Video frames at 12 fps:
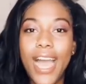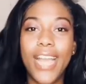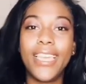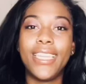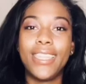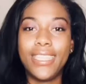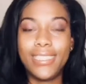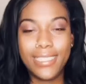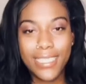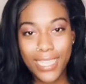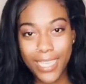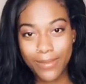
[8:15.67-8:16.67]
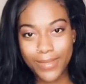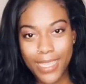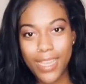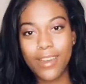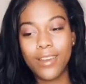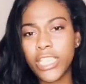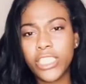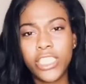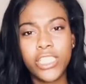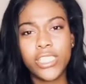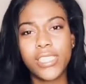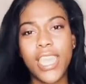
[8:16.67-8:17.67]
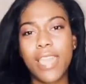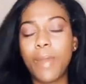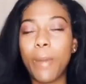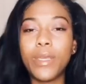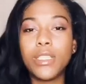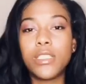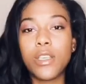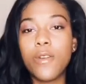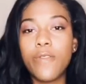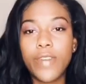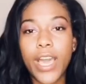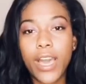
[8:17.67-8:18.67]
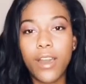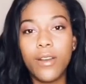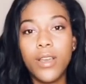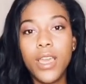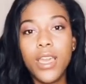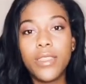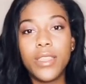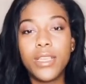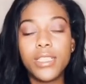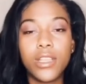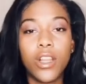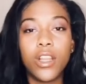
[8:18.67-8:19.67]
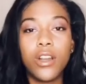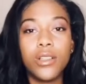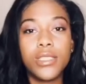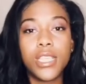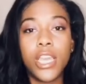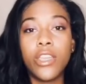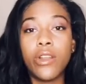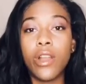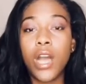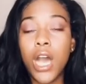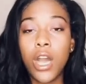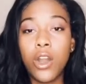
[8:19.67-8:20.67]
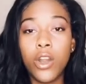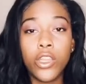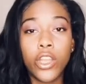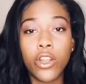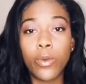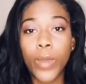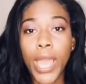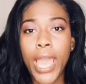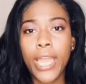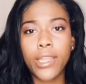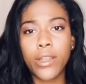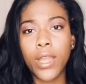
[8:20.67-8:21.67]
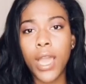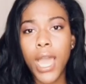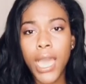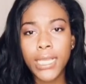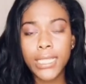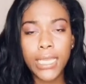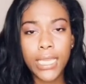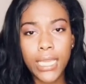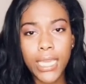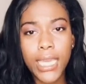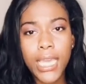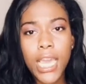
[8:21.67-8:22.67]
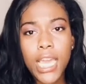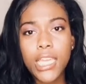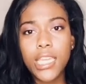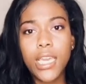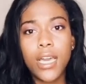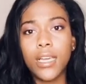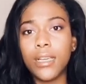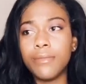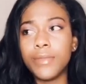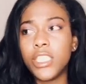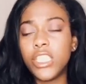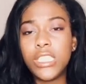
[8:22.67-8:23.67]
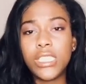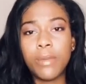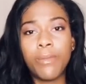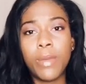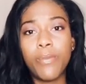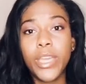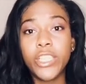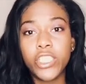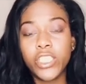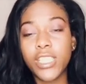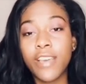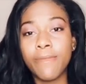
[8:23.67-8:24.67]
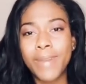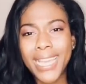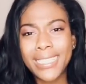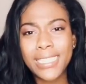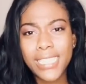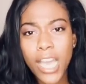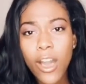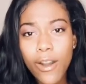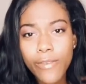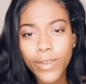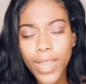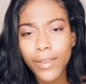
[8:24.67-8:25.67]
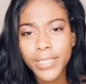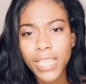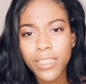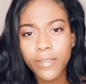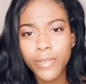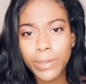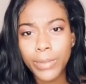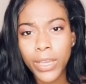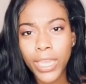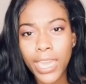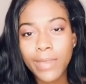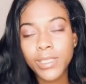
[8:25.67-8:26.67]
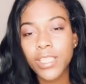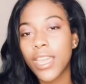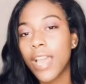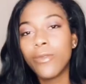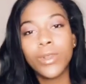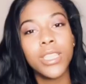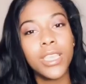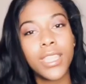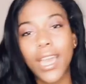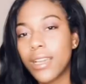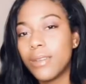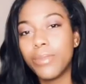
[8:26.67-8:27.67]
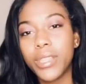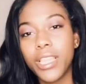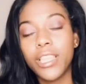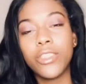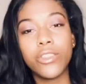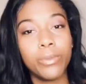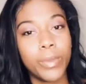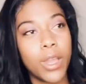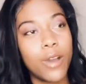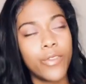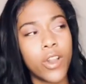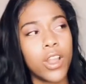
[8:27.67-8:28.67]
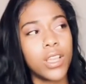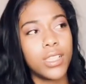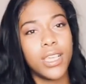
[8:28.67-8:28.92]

I get these DMs now. She just came at me so foul. This girl said, you're a hoe, you're a rat, you're ugly. Um, she sent me pictures of myself when I was at the football game. So that really, that completely threw me off guard.